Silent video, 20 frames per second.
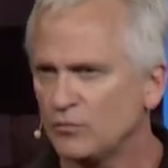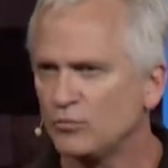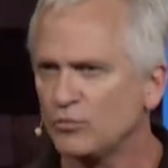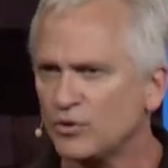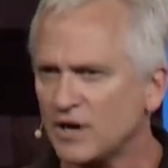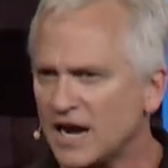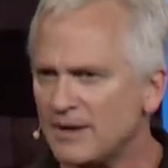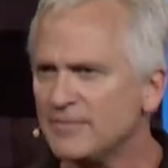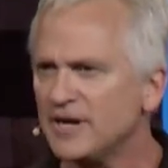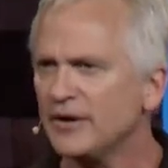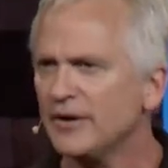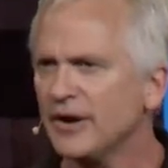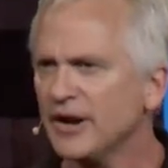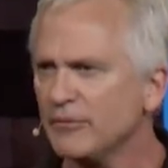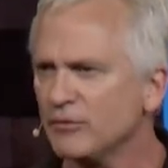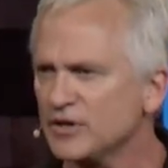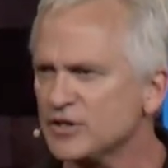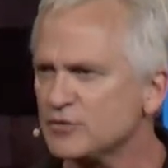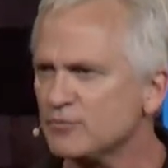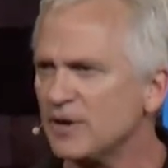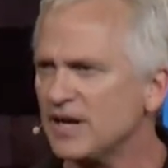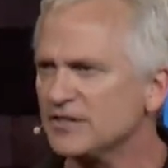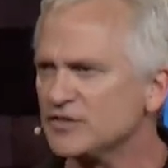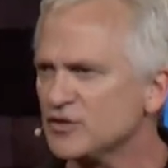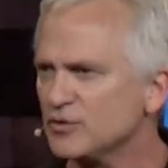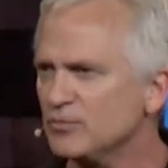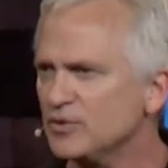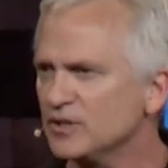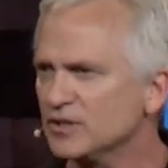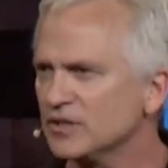Primary
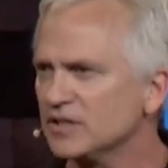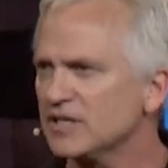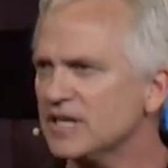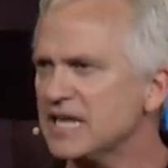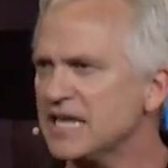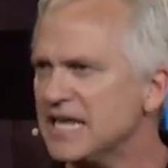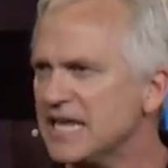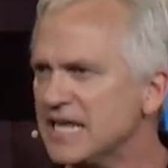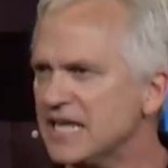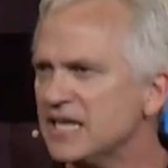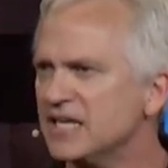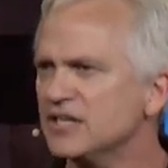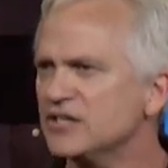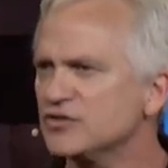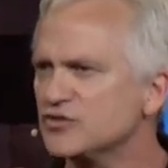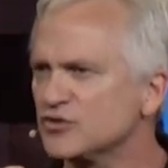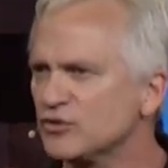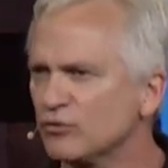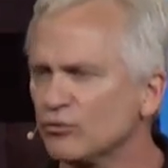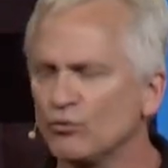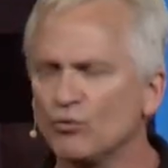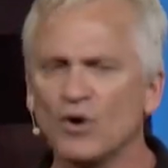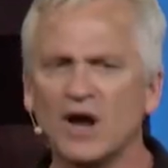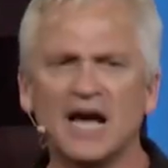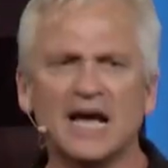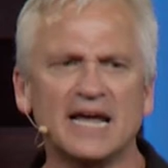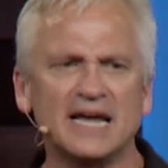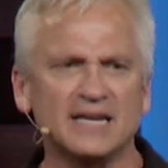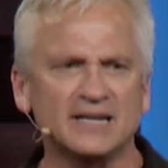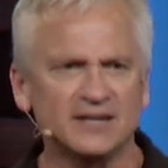responsibility is
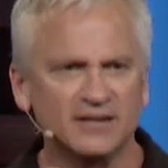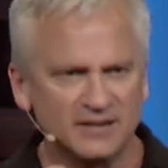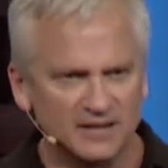right